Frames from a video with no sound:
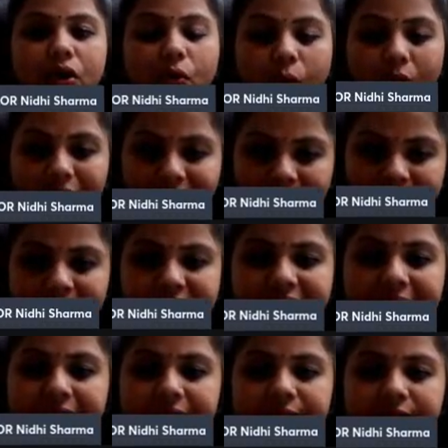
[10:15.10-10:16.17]
What are the
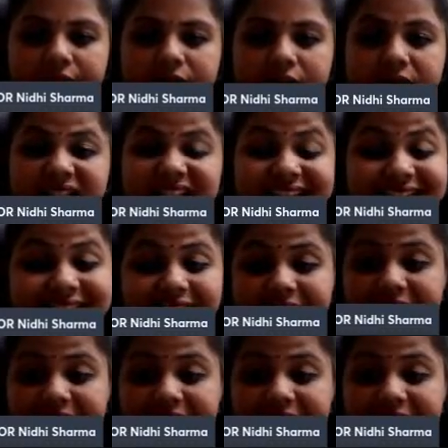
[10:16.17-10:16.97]
characters? Is there